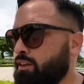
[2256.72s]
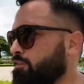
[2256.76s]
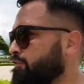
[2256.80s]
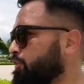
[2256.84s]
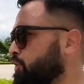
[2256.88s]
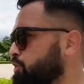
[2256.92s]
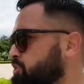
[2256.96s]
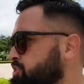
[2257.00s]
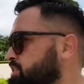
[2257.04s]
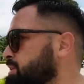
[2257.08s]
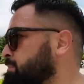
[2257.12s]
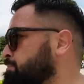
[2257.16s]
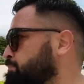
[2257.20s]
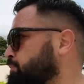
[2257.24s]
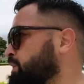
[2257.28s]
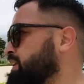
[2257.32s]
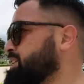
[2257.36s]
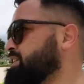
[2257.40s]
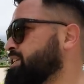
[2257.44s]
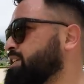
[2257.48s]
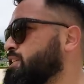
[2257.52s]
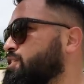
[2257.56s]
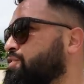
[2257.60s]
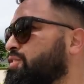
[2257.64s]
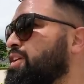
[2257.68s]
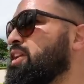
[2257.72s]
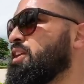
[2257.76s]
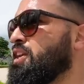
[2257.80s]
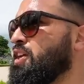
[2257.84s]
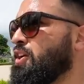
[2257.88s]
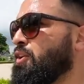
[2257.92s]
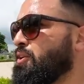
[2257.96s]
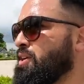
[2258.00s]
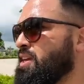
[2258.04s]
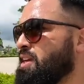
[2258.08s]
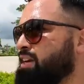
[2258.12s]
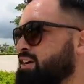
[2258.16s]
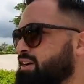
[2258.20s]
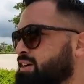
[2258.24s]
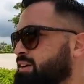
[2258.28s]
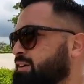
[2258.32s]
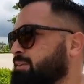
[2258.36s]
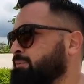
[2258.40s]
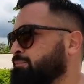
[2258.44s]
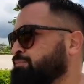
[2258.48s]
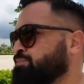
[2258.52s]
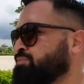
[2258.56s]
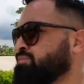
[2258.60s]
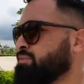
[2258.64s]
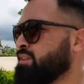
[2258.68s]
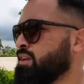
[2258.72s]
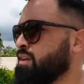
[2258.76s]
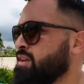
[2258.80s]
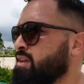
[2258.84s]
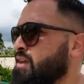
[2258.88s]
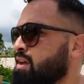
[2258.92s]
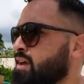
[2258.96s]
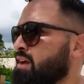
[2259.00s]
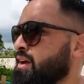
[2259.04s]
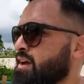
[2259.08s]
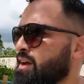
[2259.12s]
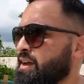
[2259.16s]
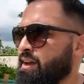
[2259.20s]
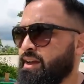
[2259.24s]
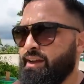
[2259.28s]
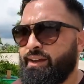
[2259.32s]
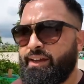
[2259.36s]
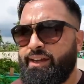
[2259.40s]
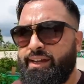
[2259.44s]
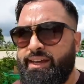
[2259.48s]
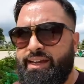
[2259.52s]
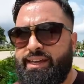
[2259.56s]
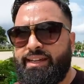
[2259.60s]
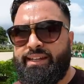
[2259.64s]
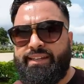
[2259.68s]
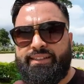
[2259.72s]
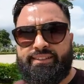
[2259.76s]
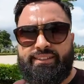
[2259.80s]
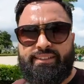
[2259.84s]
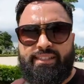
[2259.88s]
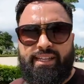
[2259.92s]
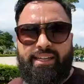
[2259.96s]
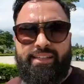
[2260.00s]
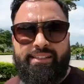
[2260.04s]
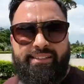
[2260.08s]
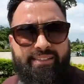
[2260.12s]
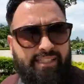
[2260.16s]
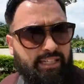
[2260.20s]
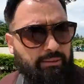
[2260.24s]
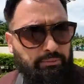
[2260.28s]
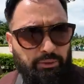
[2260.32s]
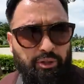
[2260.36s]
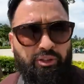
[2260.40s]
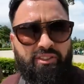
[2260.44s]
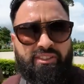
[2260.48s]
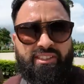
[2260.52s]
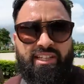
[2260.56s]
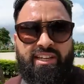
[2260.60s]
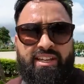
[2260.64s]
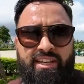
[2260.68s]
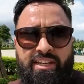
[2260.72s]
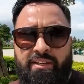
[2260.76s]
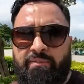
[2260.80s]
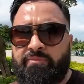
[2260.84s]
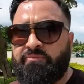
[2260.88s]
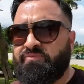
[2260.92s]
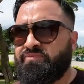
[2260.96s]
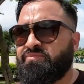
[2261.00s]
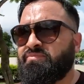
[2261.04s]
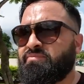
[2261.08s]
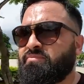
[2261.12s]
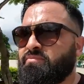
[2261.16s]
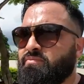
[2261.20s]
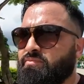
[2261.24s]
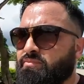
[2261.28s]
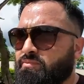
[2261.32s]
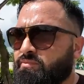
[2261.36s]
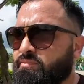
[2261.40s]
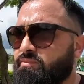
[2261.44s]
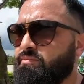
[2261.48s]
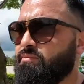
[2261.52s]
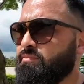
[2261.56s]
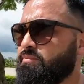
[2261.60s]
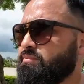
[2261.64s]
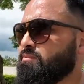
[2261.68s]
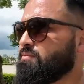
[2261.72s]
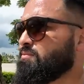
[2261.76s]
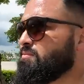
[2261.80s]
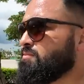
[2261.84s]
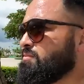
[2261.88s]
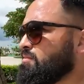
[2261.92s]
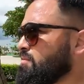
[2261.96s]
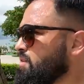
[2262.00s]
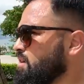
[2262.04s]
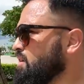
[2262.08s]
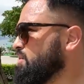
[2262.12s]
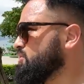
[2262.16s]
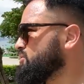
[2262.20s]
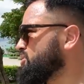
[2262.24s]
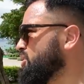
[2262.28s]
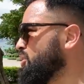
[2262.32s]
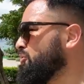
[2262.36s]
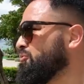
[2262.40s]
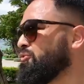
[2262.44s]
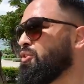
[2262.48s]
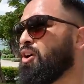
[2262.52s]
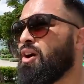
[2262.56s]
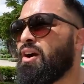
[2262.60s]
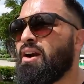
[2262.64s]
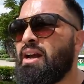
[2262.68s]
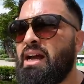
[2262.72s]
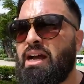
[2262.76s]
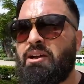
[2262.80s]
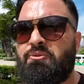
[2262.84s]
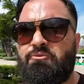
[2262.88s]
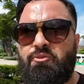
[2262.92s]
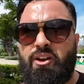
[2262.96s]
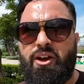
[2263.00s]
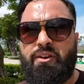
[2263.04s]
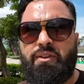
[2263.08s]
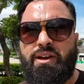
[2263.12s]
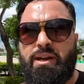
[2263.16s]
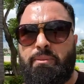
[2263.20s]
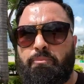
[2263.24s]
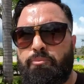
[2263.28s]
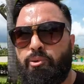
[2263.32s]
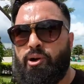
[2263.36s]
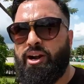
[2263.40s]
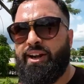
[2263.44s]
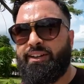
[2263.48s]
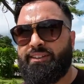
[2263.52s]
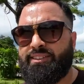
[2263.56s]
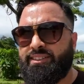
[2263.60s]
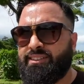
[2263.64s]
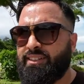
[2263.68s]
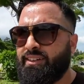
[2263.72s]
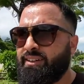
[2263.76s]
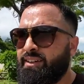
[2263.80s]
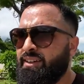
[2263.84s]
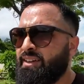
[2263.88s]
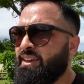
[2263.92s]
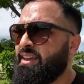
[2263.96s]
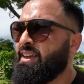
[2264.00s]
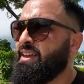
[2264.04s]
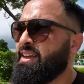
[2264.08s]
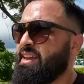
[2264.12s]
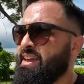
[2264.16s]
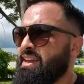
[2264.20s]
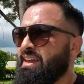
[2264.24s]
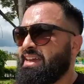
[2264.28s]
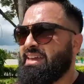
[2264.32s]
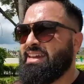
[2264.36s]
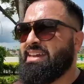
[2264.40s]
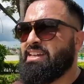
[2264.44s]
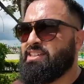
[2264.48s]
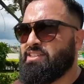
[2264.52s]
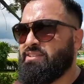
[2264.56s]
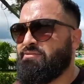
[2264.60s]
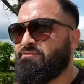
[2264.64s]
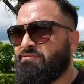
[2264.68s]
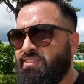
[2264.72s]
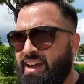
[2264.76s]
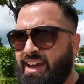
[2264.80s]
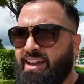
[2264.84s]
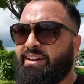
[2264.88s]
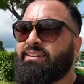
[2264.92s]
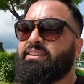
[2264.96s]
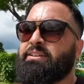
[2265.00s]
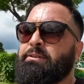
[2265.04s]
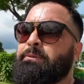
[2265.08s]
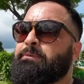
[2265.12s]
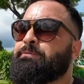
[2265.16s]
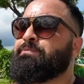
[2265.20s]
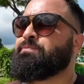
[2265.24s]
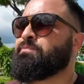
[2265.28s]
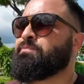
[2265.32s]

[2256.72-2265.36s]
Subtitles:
first impressions video here in Cebu City. So far, I'm very impressed. It is, in fact,